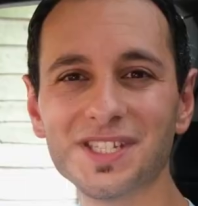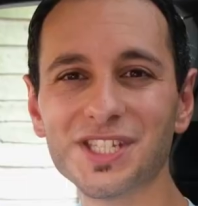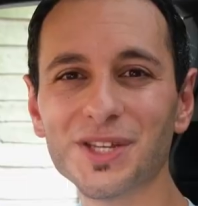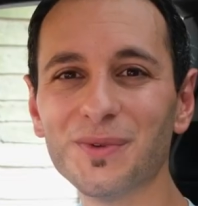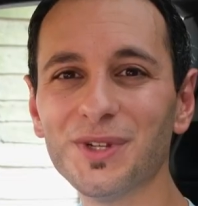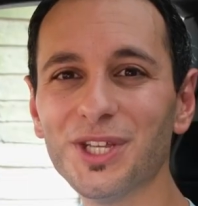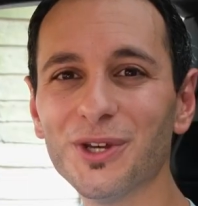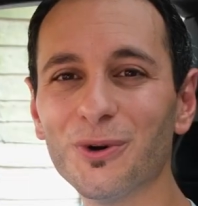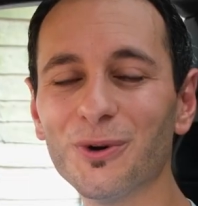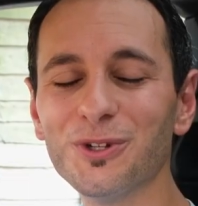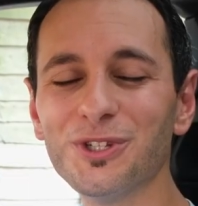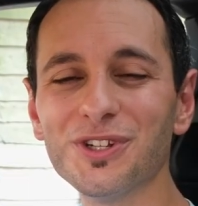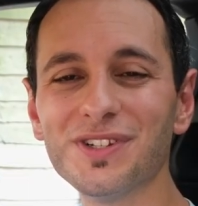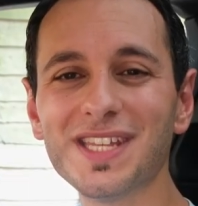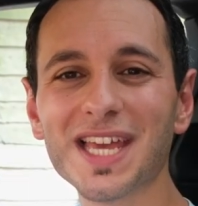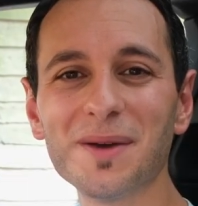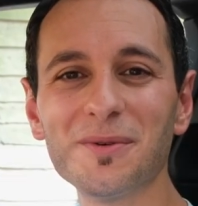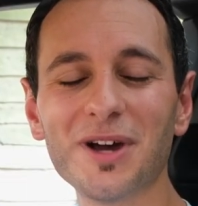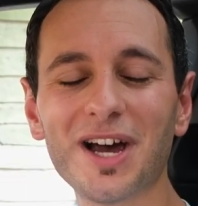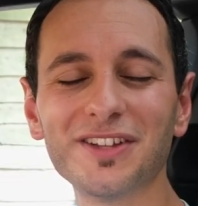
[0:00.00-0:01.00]
So with the audio
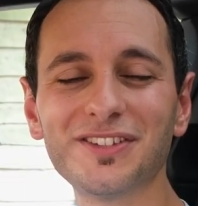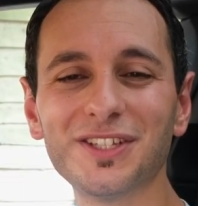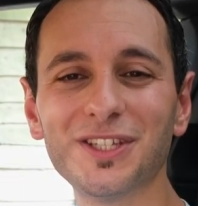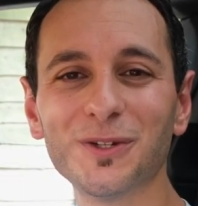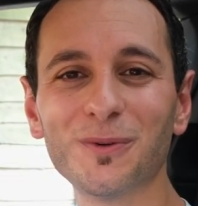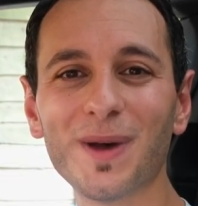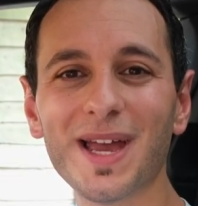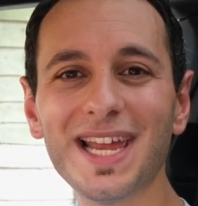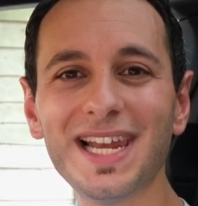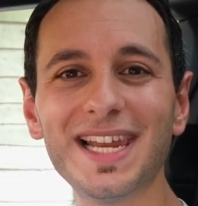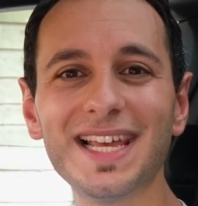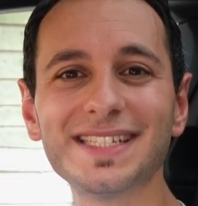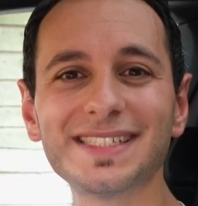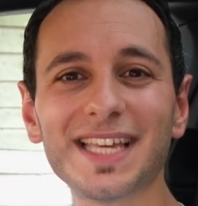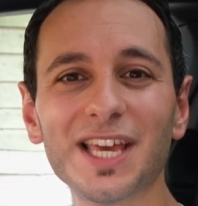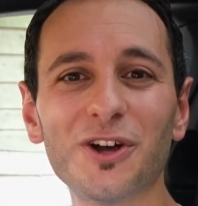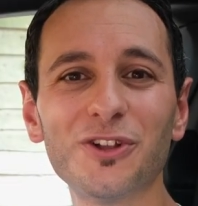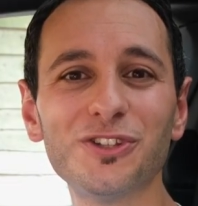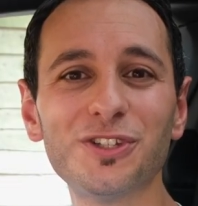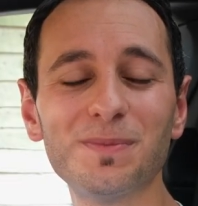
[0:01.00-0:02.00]
demo out of the way, let's
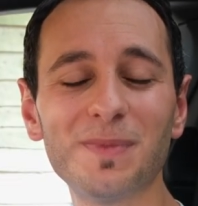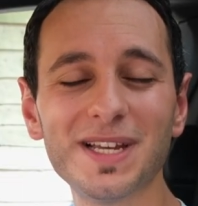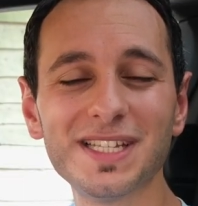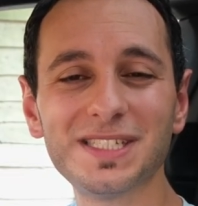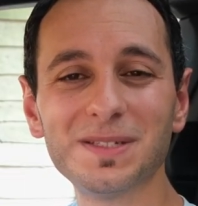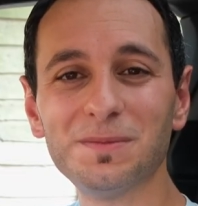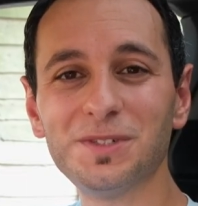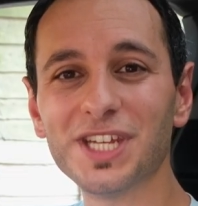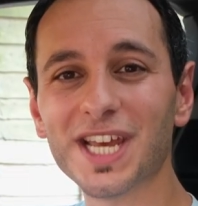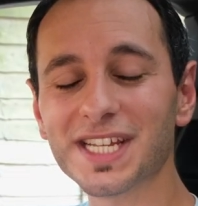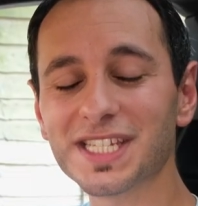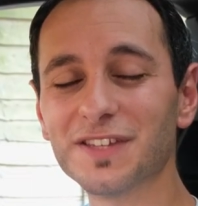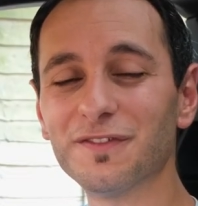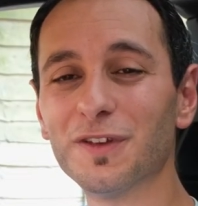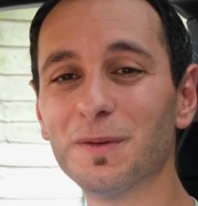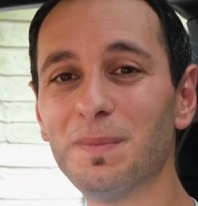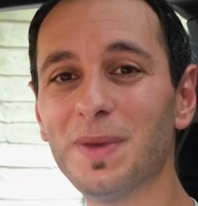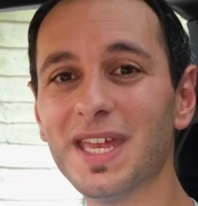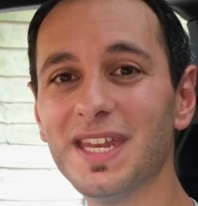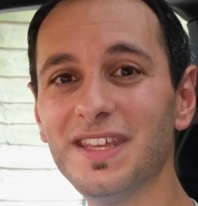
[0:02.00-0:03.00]
get on to my subjective
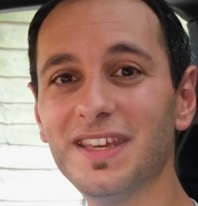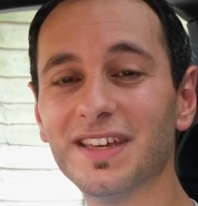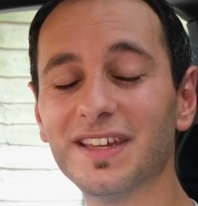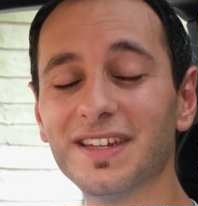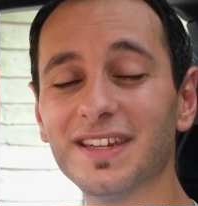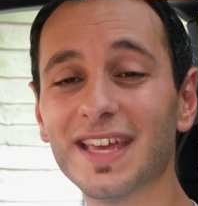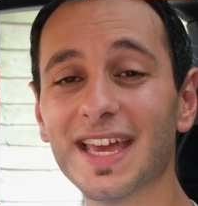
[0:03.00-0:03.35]
opinion.